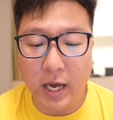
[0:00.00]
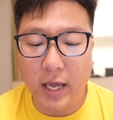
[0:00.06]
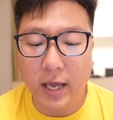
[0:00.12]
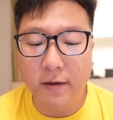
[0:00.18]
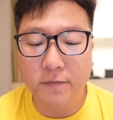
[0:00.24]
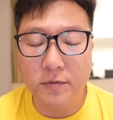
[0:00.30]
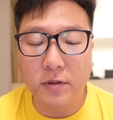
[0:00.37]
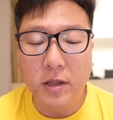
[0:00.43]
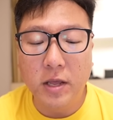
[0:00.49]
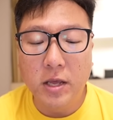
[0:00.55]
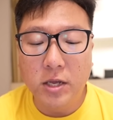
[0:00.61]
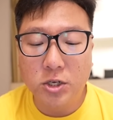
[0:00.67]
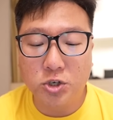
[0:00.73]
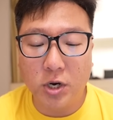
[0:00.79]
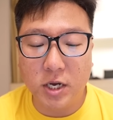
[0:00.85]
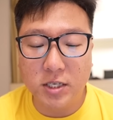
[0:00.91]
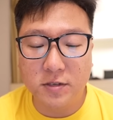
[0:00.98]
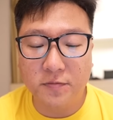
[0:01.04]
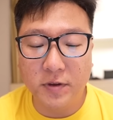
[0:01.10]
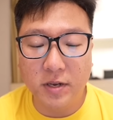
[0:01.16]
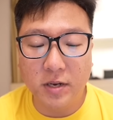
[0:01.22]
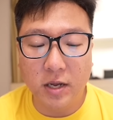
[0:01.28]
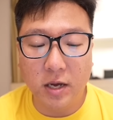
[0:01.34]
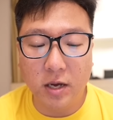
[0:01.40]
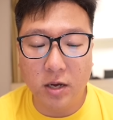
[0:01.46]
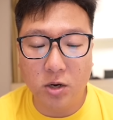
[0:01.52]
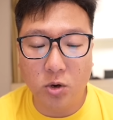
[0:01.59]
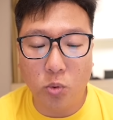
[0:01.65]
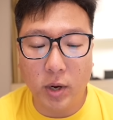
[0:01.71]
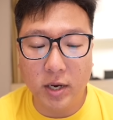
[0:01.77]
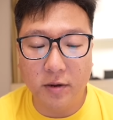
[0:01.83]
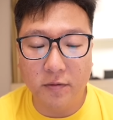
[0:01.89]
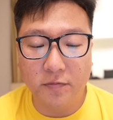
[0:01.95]
I have transferred
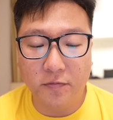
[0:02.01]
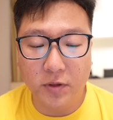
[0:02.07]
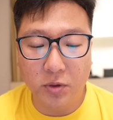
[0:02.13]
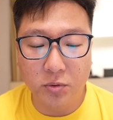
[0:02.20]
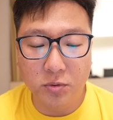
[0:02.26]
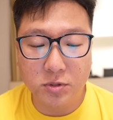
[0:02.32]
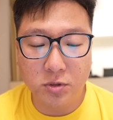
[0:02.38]
quite a few,